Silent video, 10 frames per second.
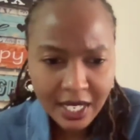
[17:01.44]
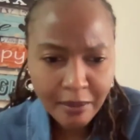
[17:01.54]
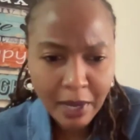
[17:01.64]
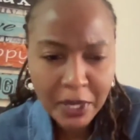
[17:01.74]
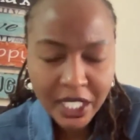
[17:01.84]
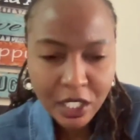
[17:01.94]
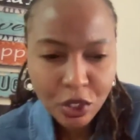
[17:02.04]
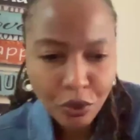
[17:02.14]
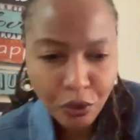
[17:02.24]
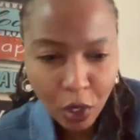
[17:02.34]
maybe just
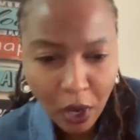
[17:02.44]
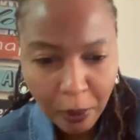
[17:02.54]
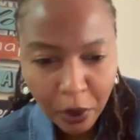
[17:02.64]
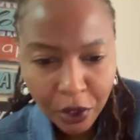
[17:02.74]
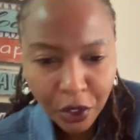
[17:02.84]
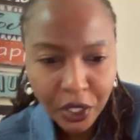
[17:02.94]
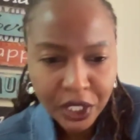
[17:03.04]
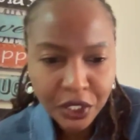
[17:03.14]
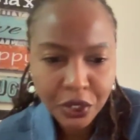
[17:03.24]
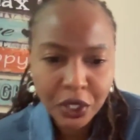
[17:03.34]
to follow up on your
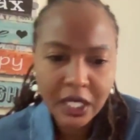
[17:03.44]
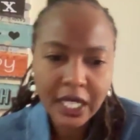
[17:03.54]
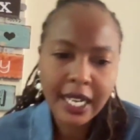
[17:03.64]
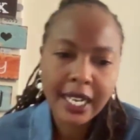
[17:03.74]
question,